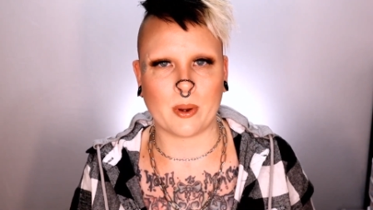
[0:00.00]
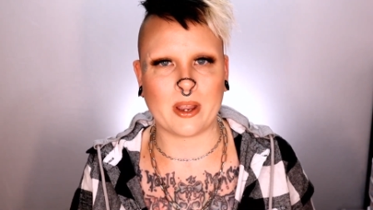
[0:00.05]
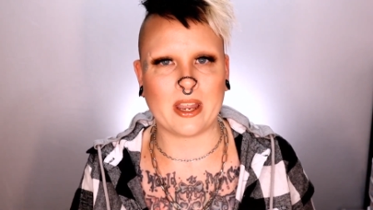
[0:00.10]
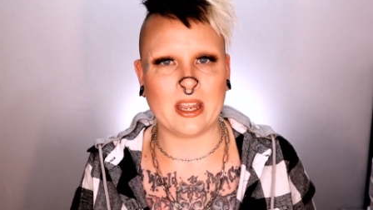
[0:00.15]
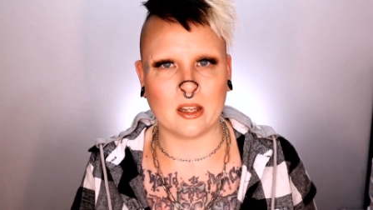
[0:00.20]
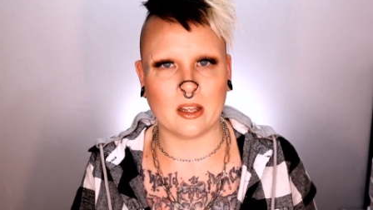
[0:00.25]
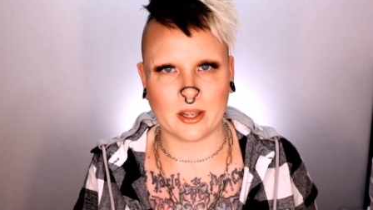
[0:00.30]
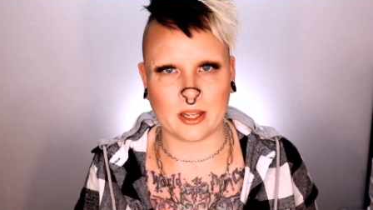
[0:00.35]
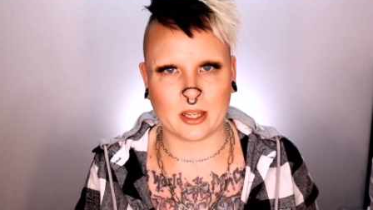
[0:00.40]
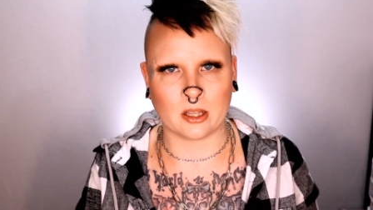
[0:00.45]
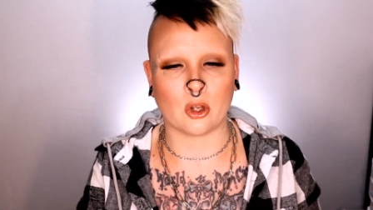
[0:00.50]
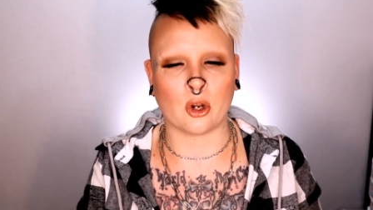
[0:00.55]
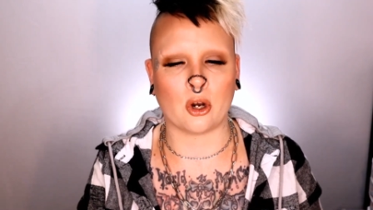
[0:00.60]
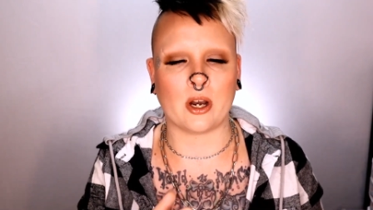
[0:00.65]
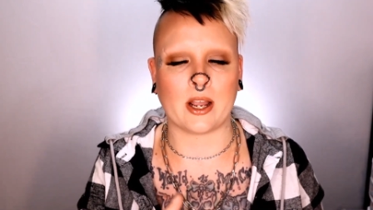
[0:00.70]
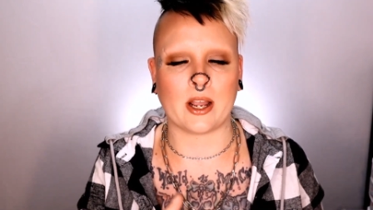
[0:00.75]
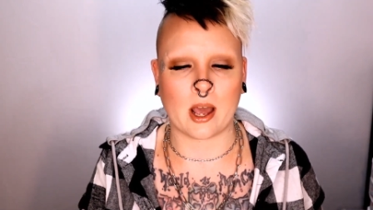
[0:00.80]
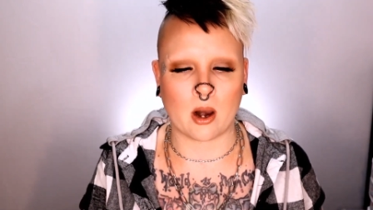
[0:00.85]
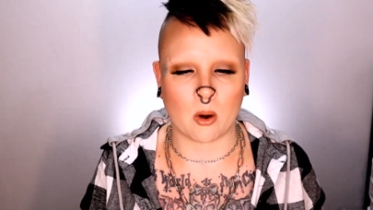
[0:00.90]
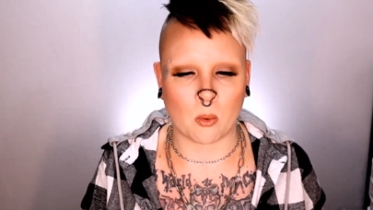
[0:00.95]
healing,
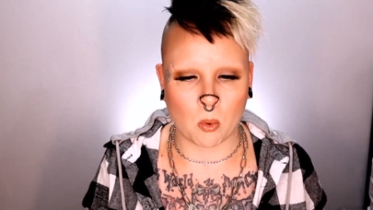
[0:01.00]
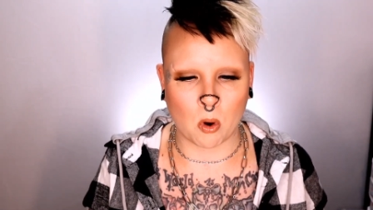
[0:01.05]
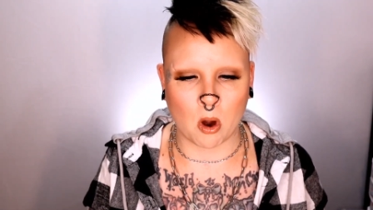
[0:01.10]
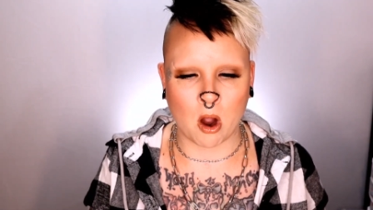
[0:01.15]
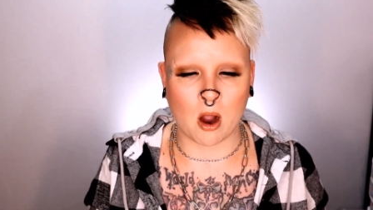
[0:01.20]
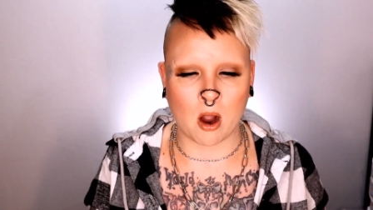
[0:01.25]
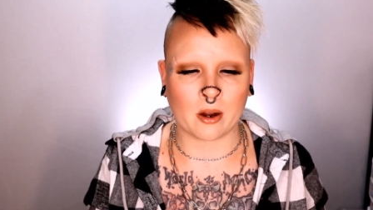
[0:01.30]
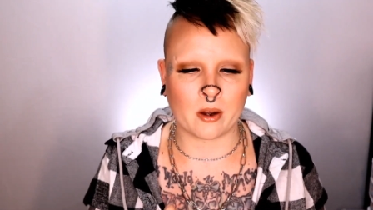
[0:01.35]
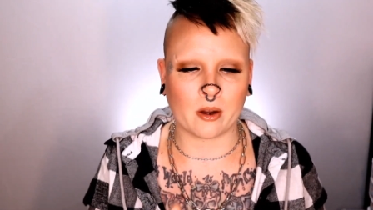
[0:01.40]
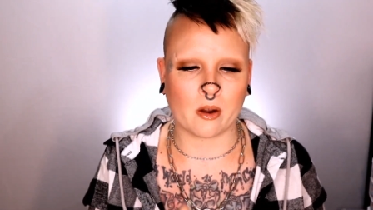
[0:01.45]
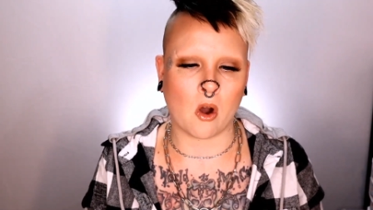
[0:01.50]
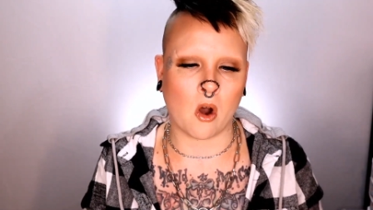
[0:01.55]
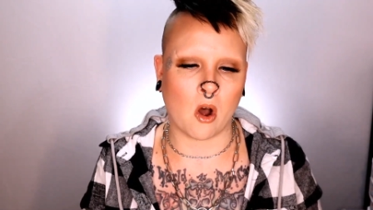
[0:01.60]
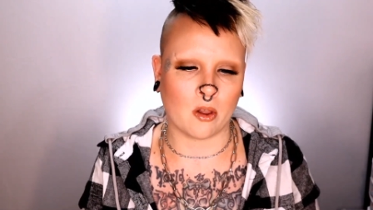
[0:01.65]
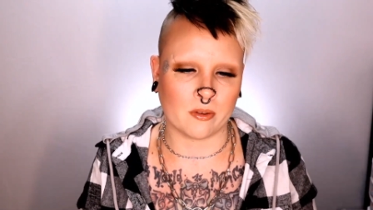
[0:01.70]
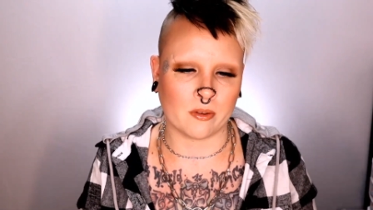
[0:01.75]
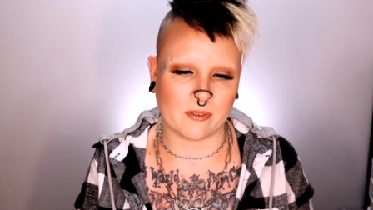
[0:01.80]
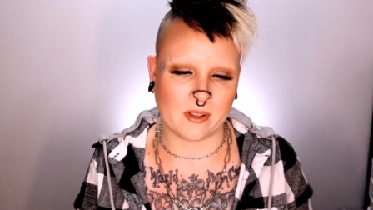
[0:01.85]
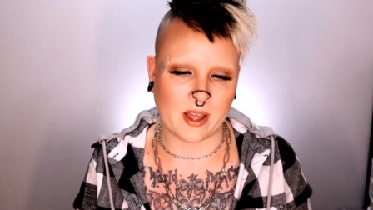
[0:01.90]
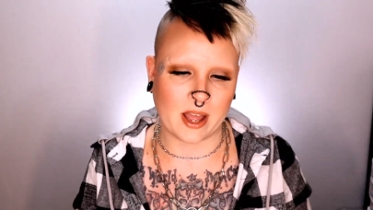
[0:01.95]
learning how to walk,
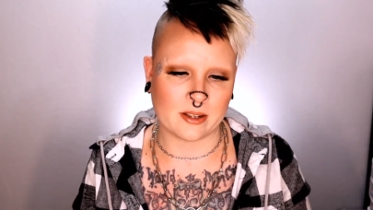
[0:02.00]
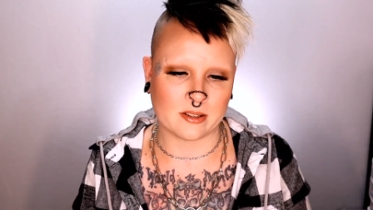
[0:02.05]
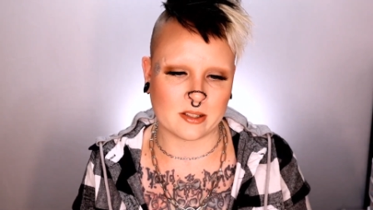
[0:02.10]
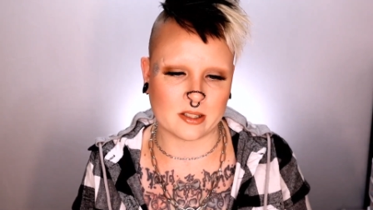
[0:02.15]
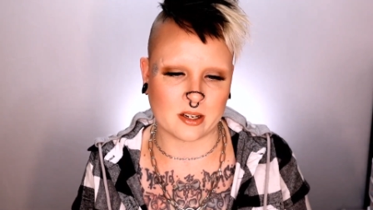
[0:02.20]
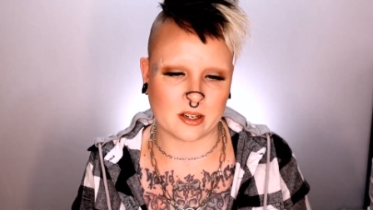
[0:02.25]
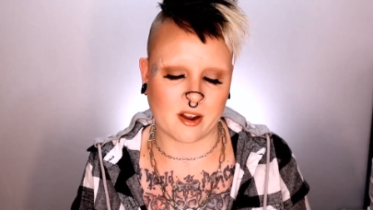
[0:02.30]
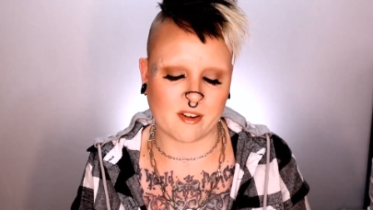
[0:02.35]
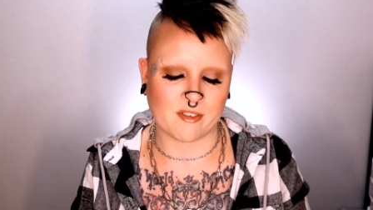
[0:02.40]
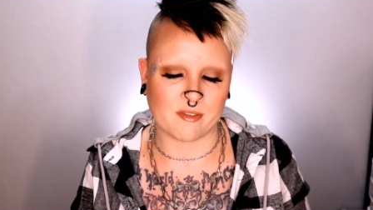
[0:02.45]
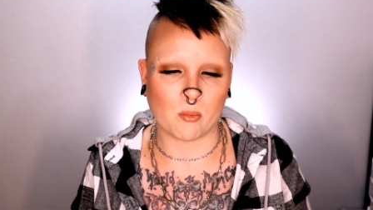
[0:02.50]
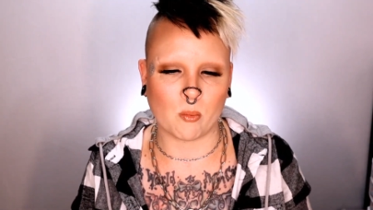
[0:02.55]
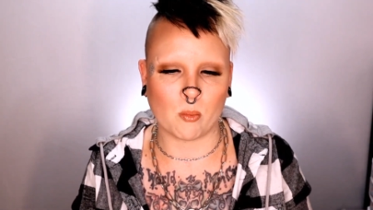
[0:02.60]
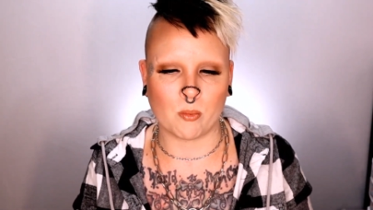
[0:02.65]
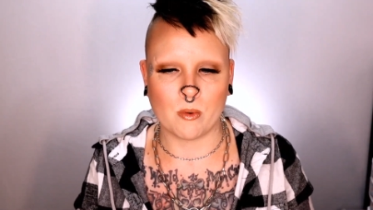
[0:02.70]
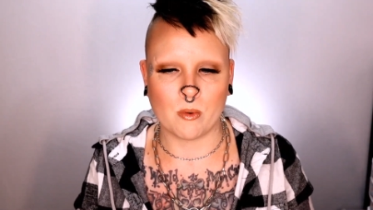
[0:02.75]
all of that stuff.